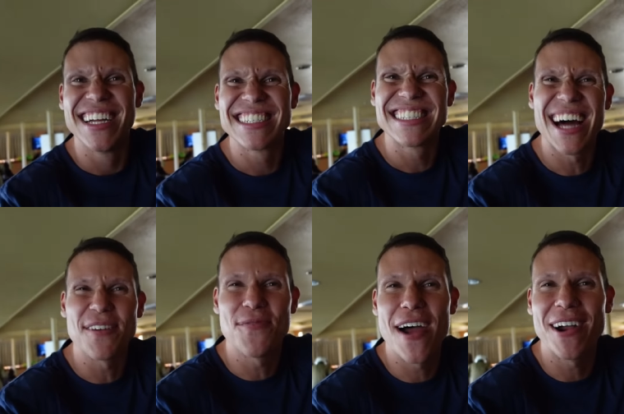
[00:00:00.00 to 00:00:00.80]
It's not a
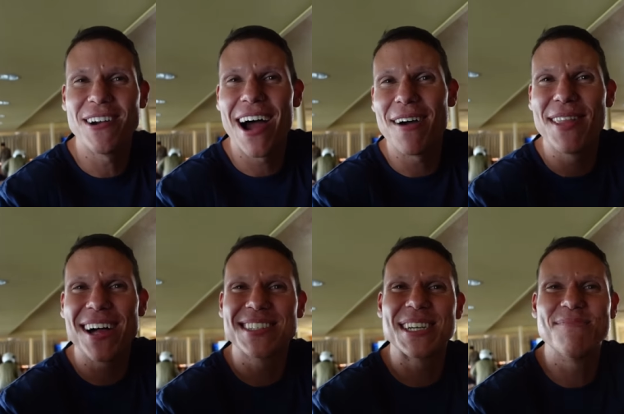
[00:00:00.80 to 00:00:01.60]
ferry ride
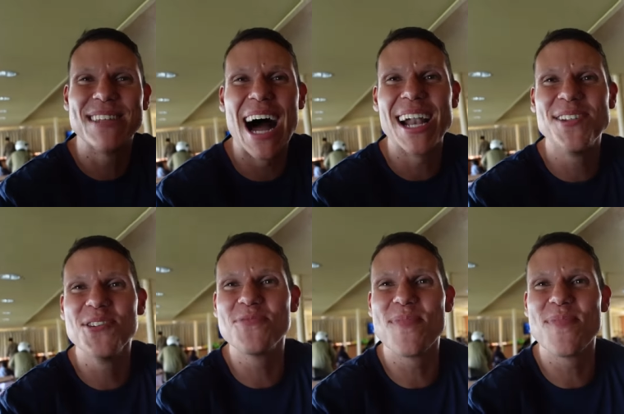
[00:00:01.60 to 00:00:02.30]
without some Don Duke,